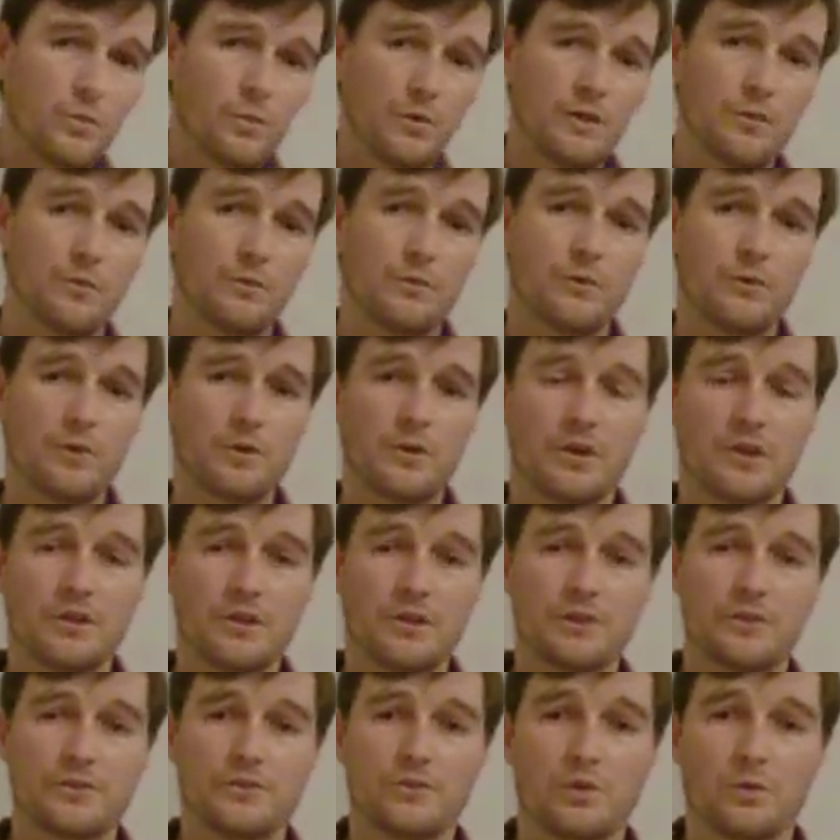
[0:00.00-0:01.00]
In reviewing our
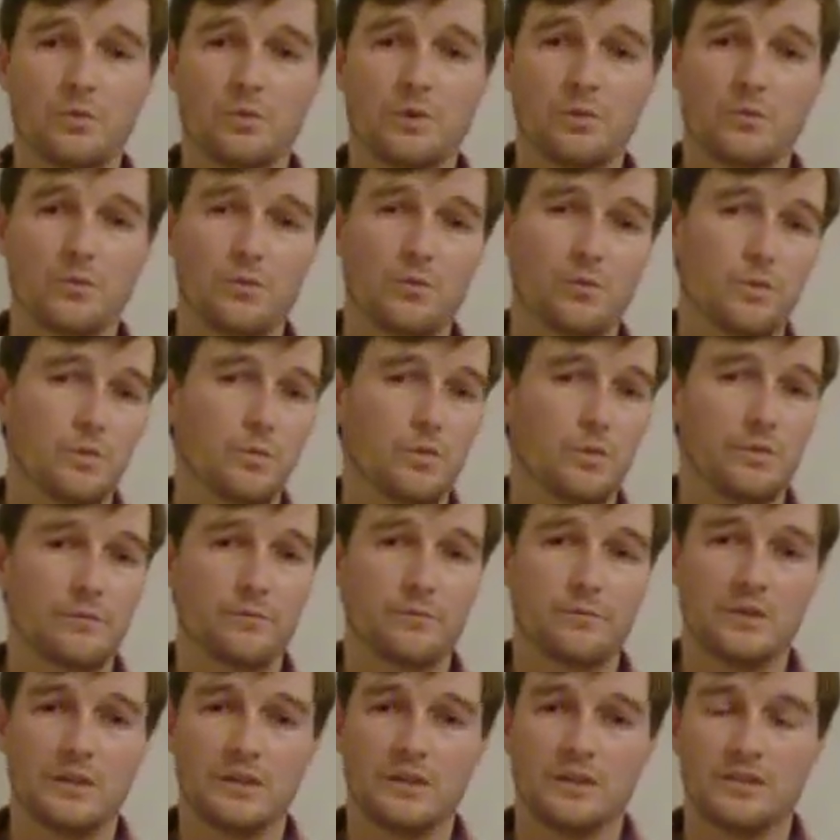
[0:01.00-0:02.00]
literature, we
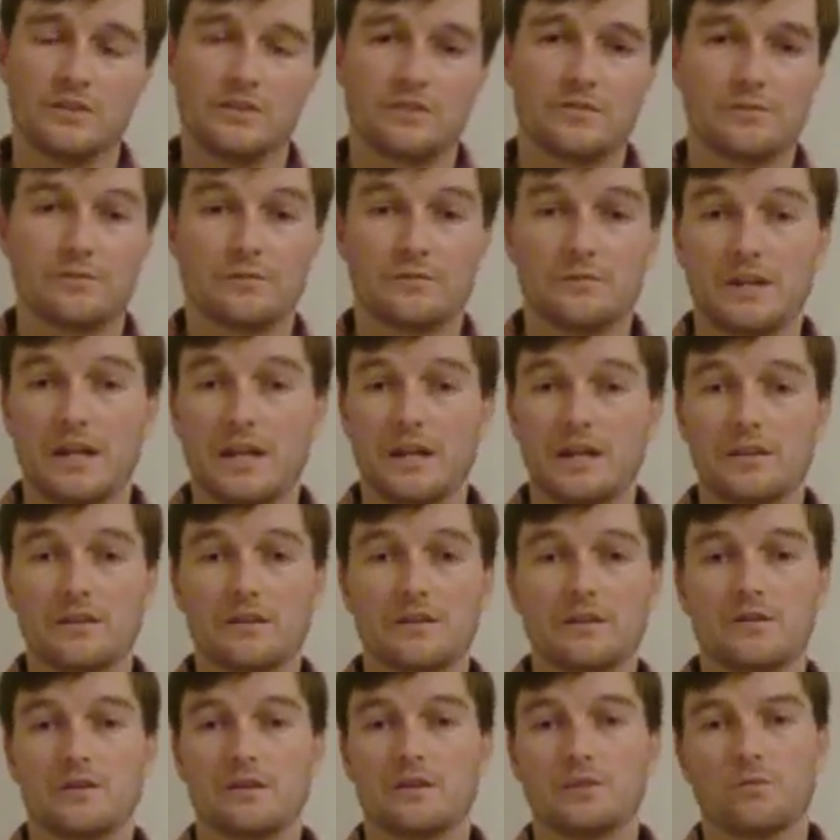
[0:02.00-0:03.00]
scanned
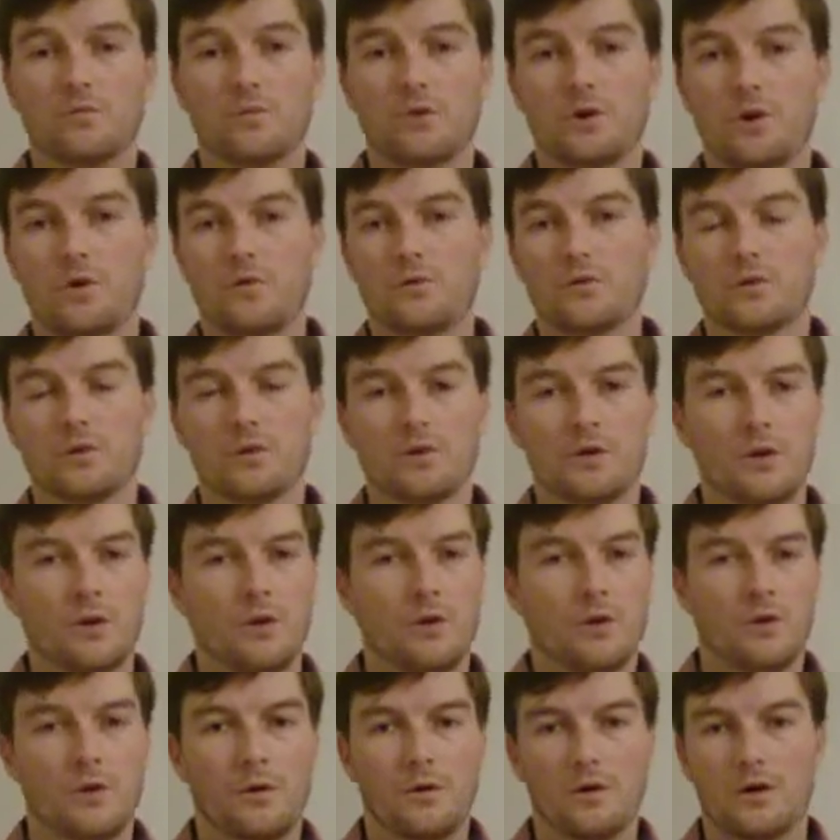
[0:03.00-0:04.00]
and went over
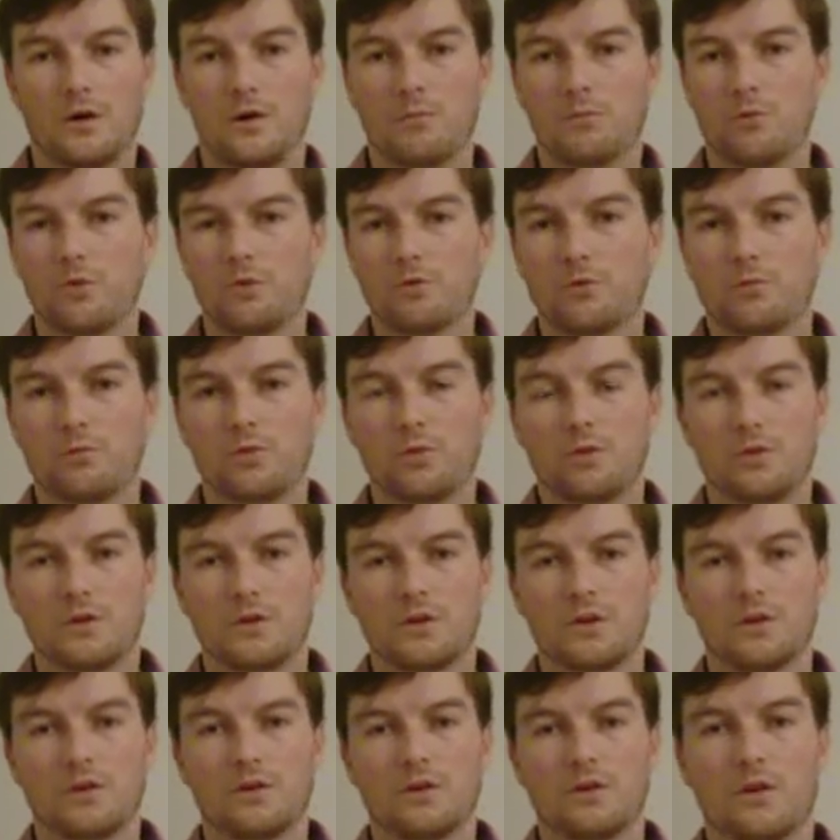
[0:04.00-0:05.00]
multiple
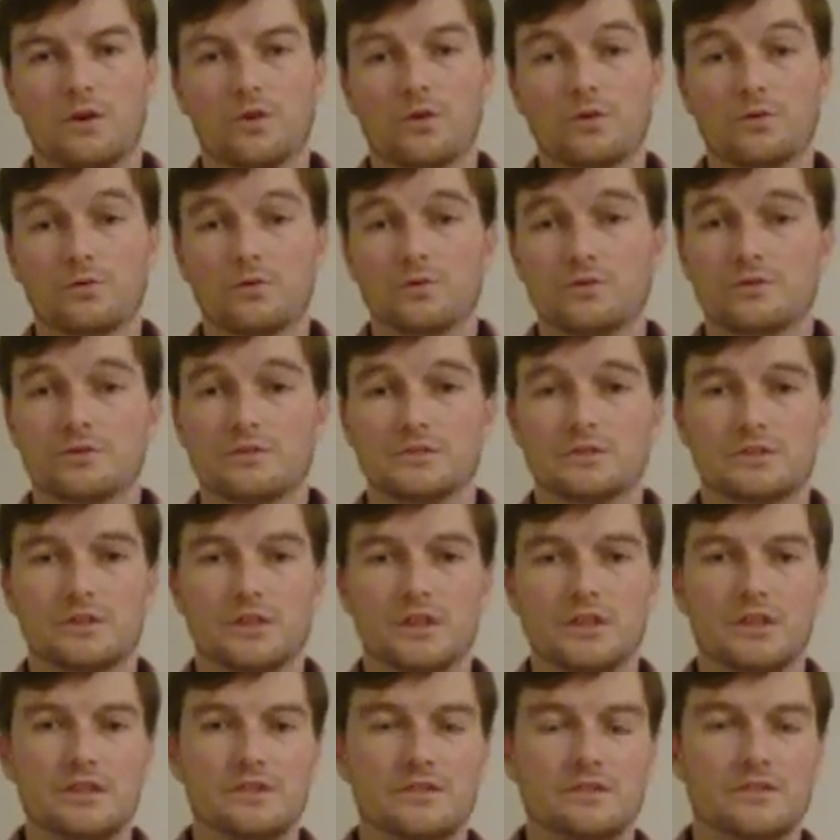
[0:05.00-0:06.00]
articles and
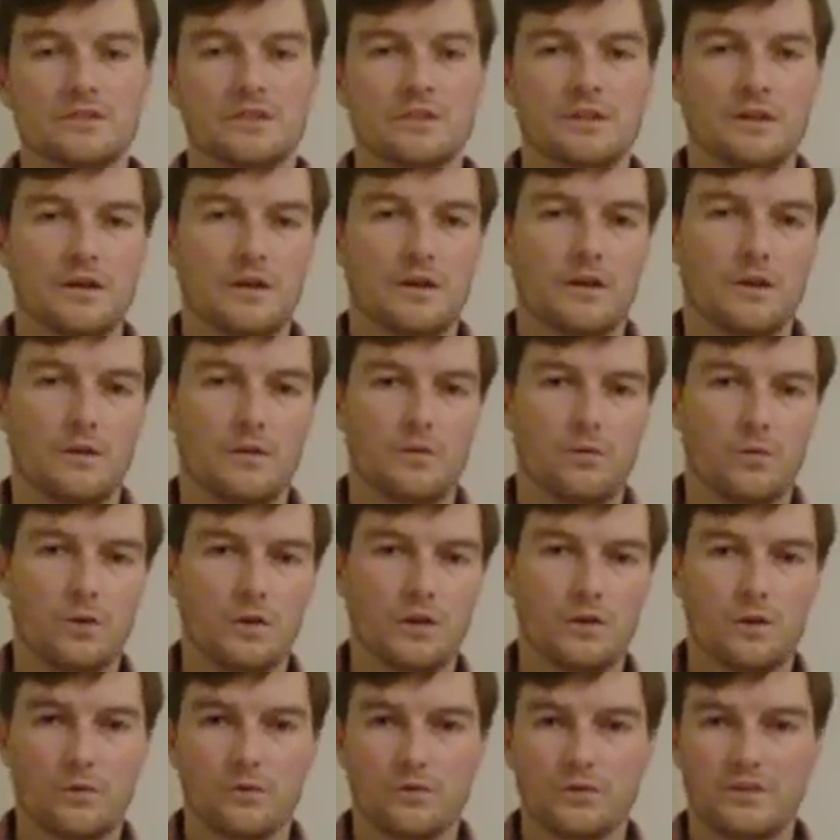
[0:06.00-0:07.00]
studies,
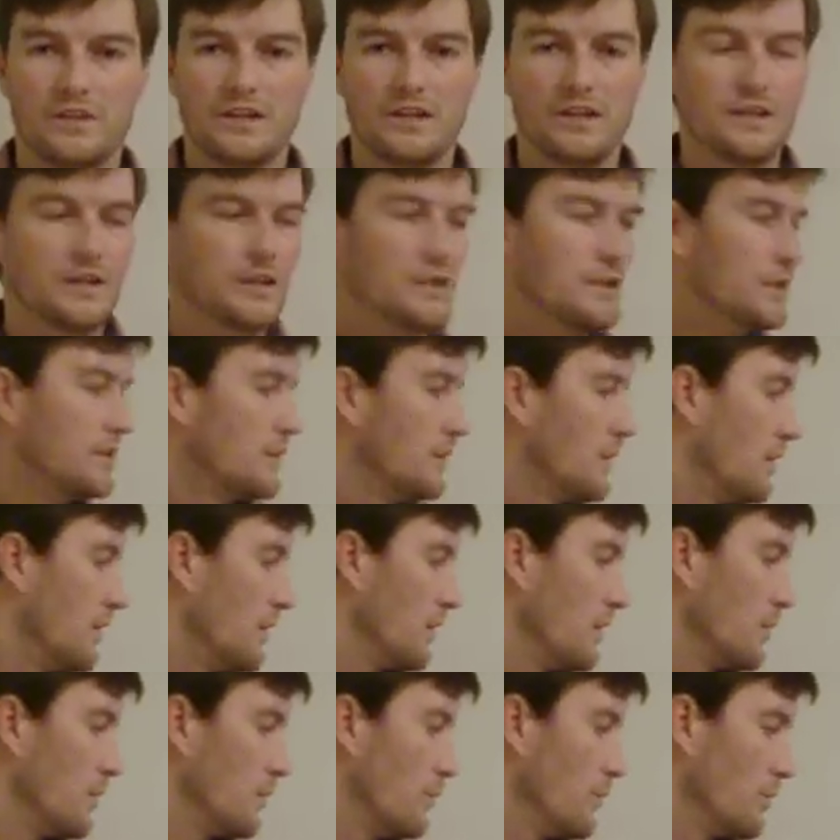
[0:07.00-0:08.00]
well over 10.
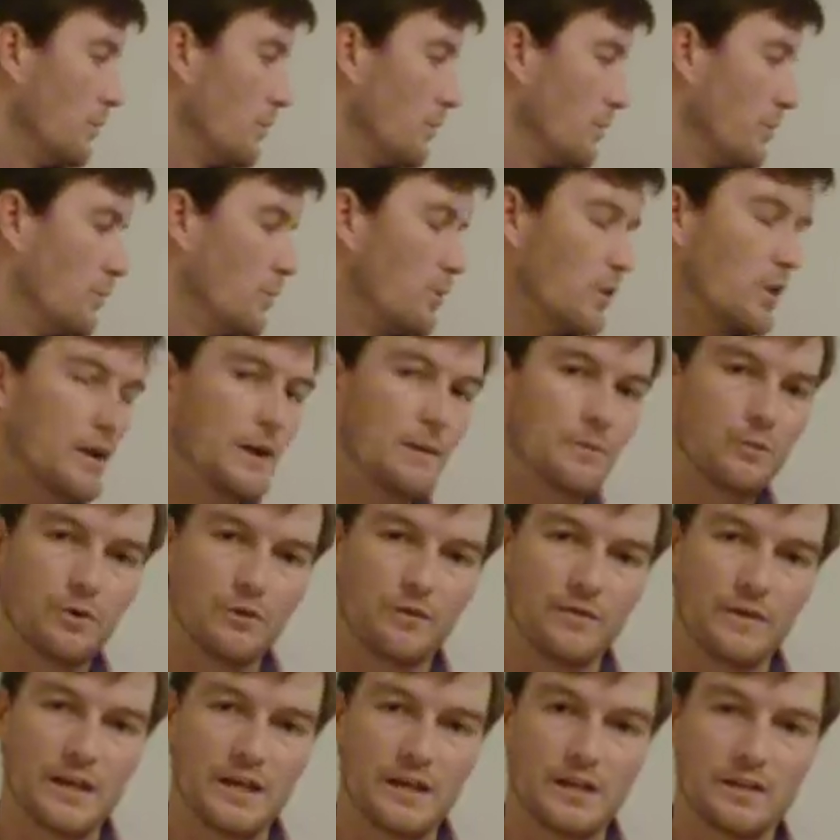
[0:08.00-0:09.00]
We were able to
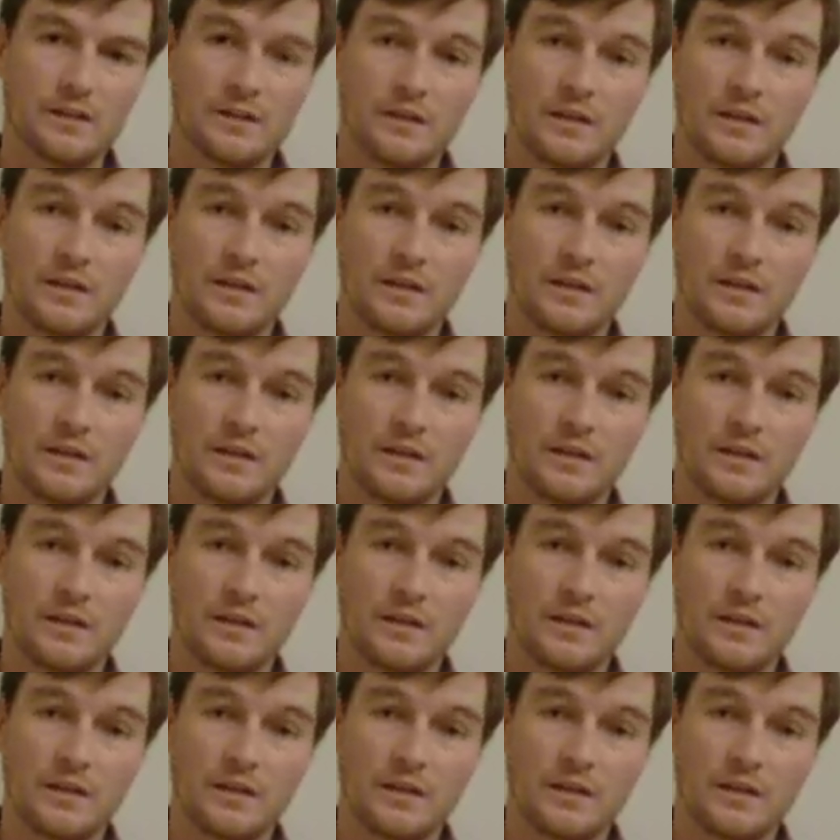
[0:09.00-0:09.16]
find